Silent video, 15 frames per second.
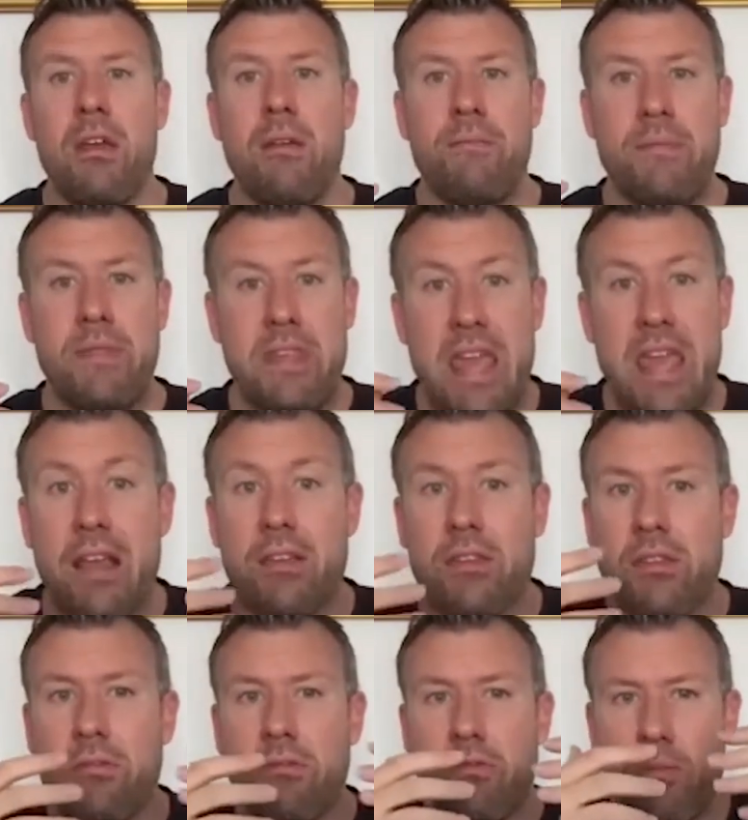
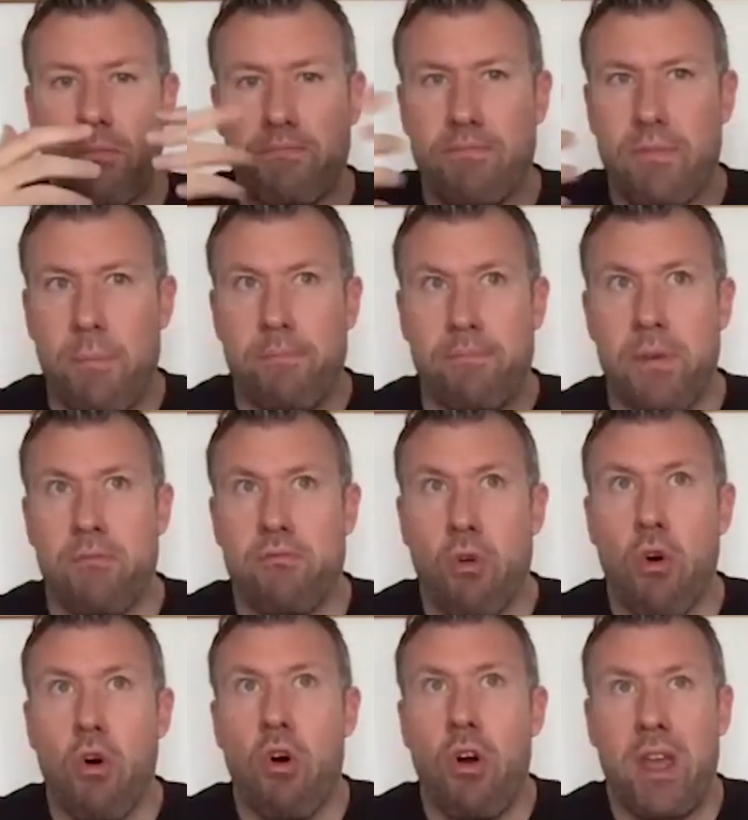yes, the
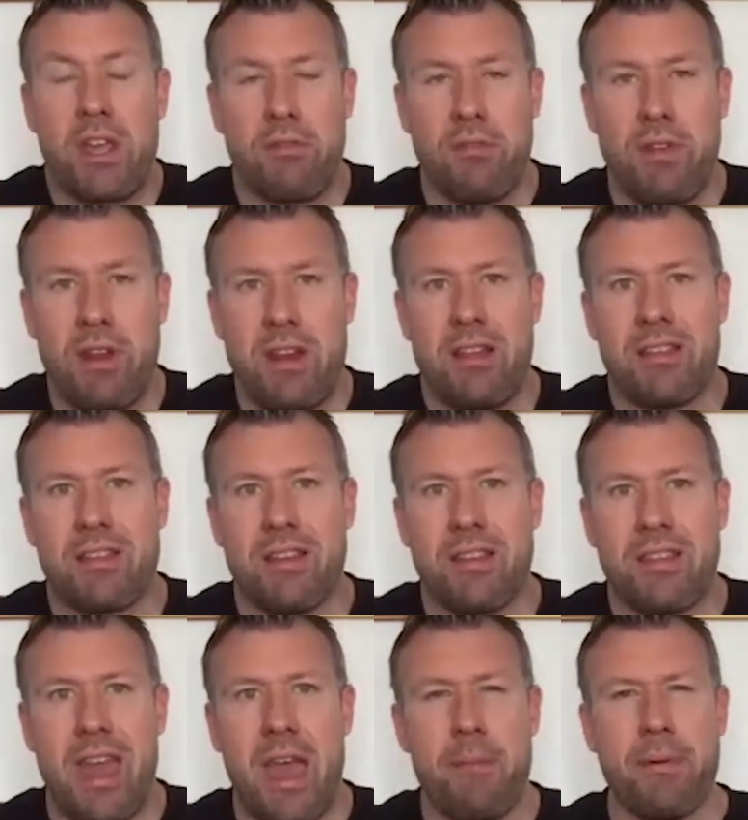raw ingredients are
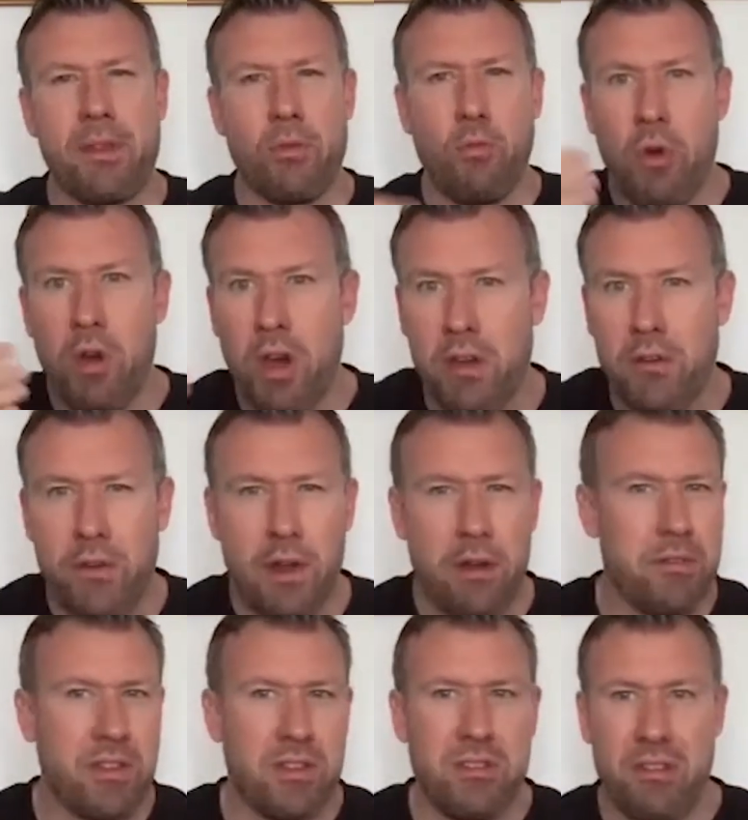there, but the
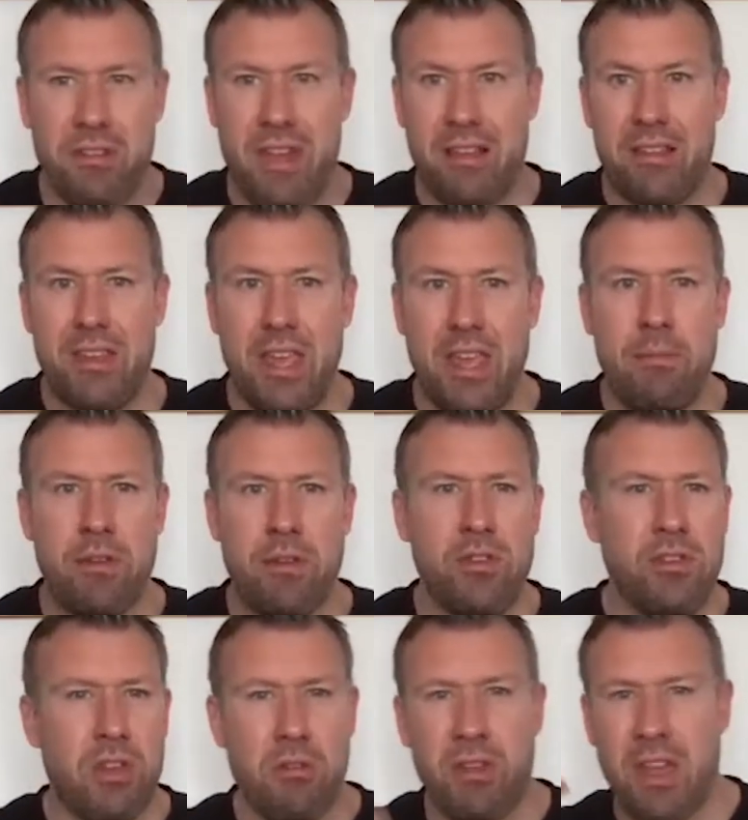workflows are not that seamless.
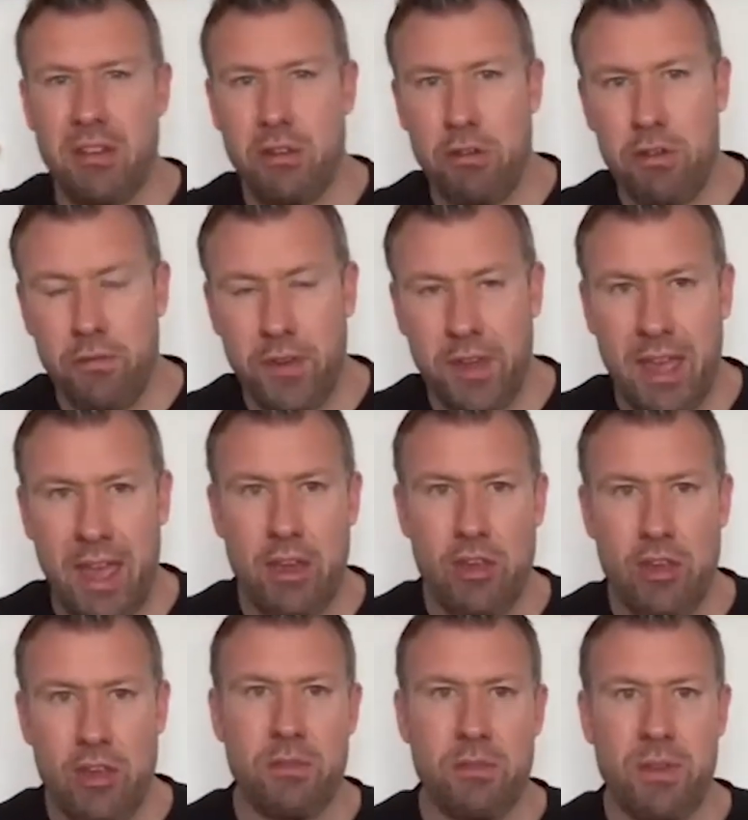You don't get
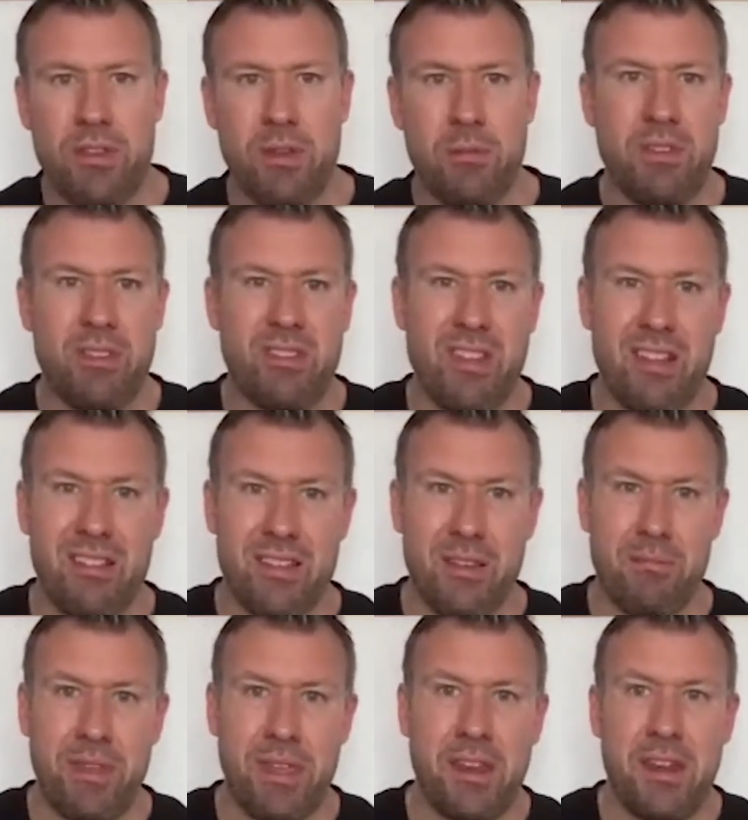notifications when someone's done
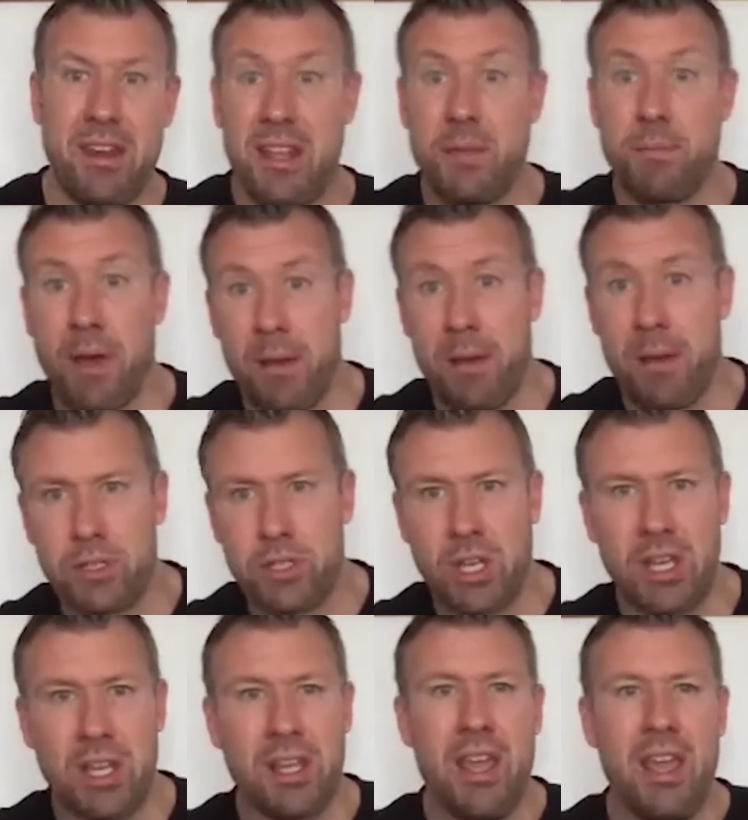something and needs
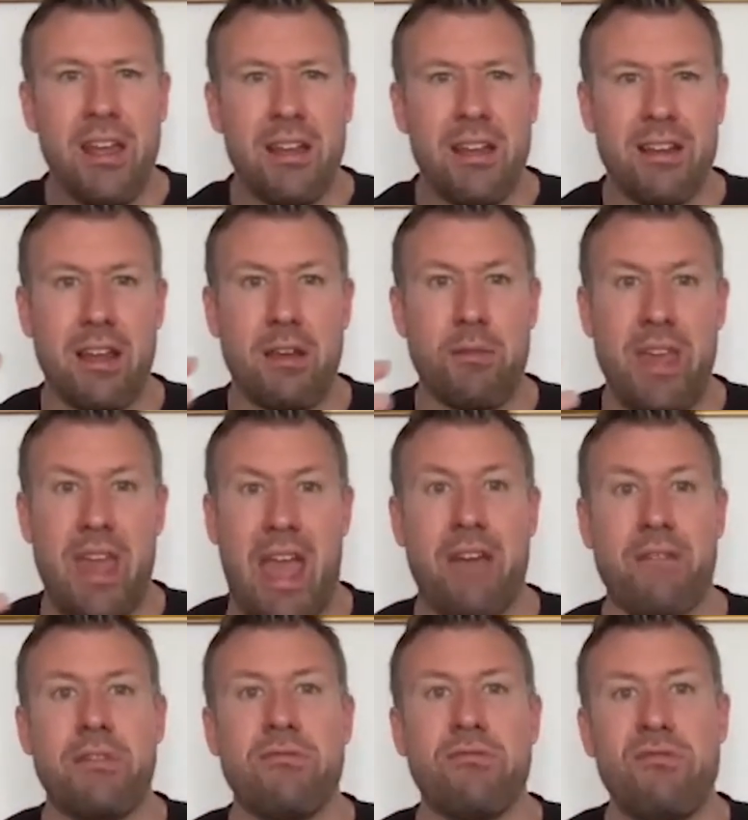publishing. Like, we
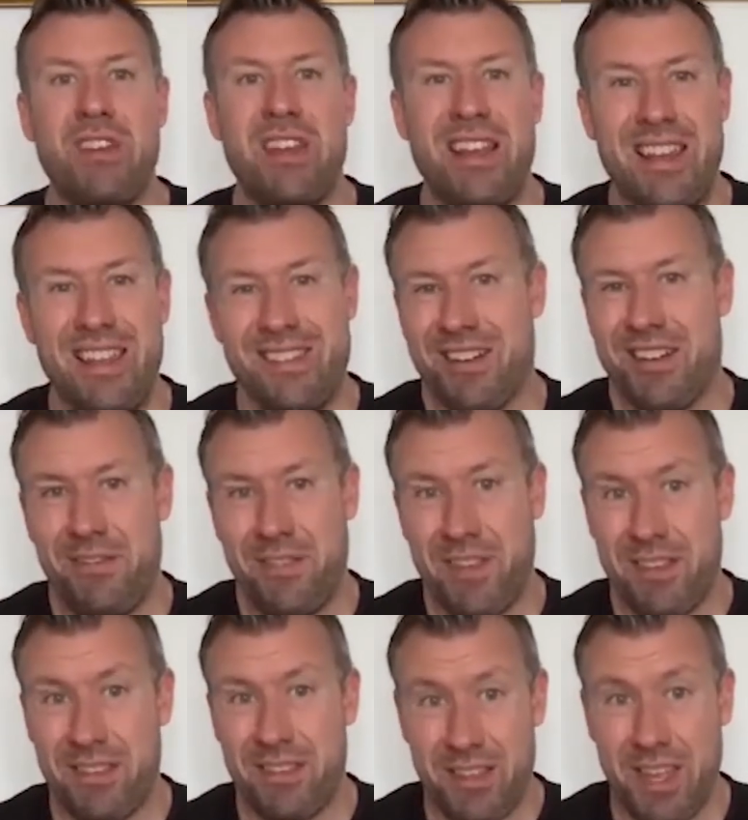haven't really dived
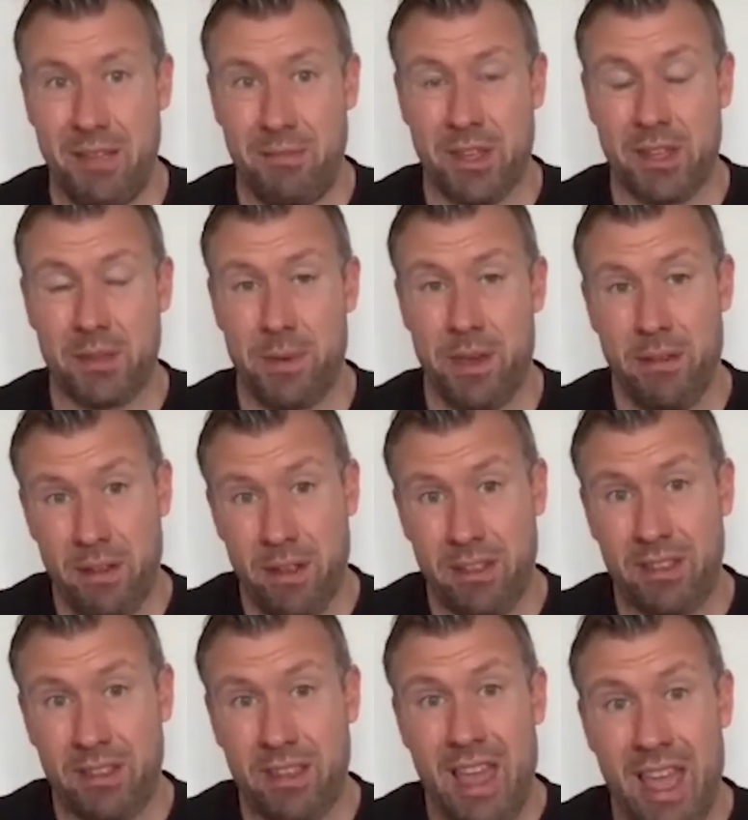into the team's
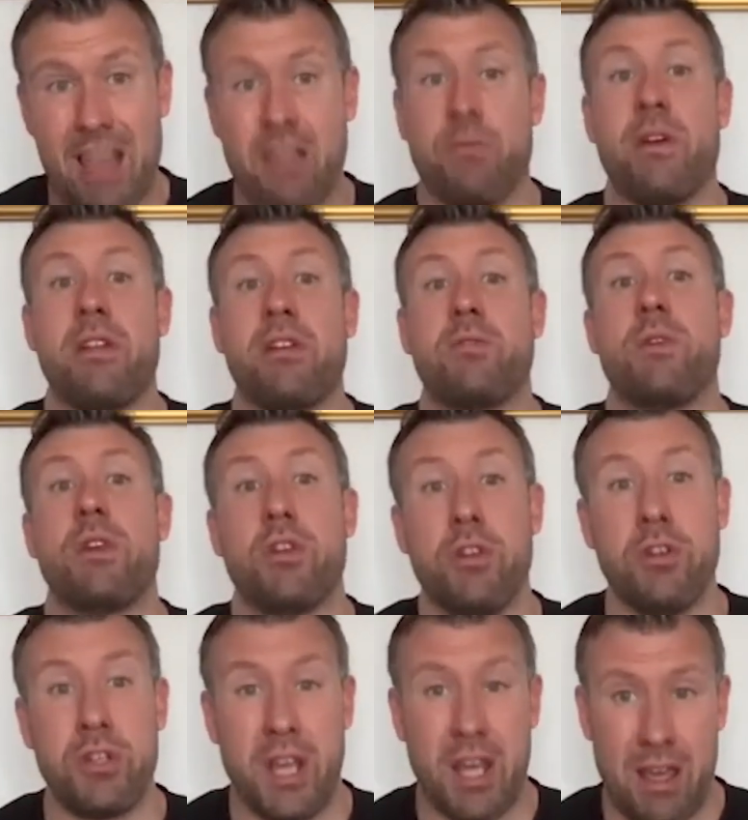experience as well as we
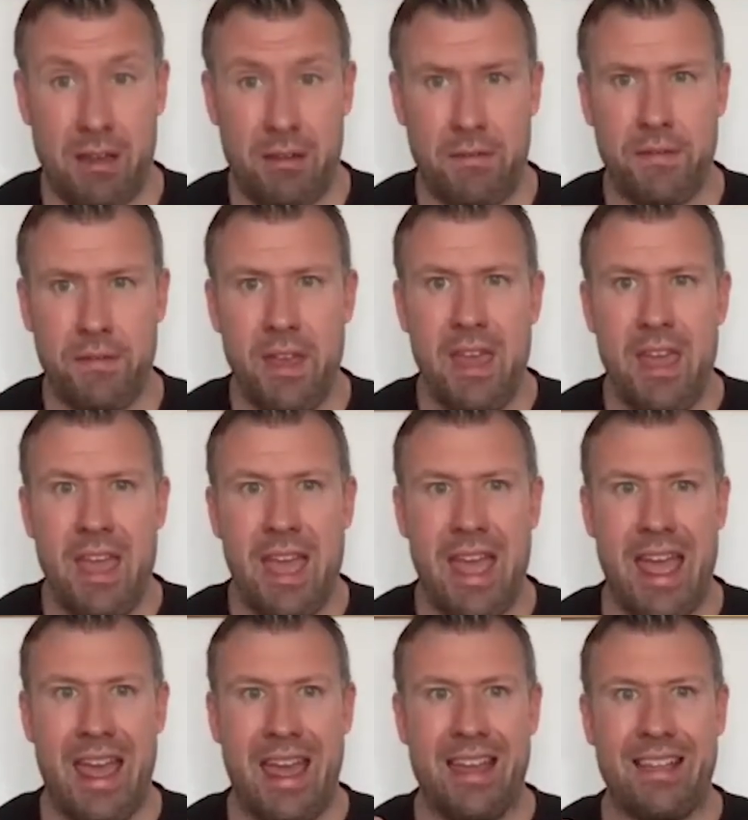could have.
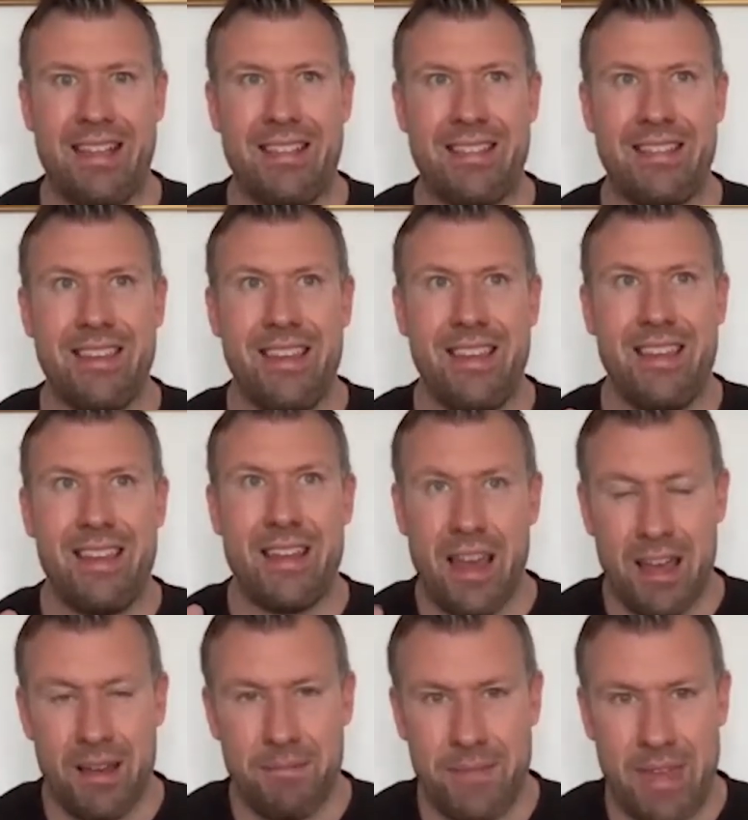And
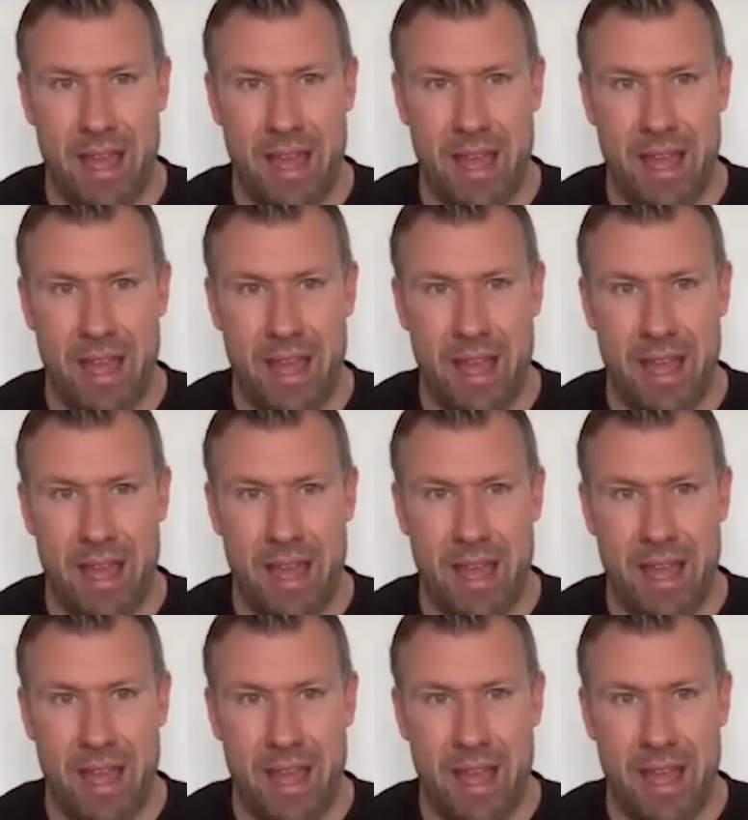that's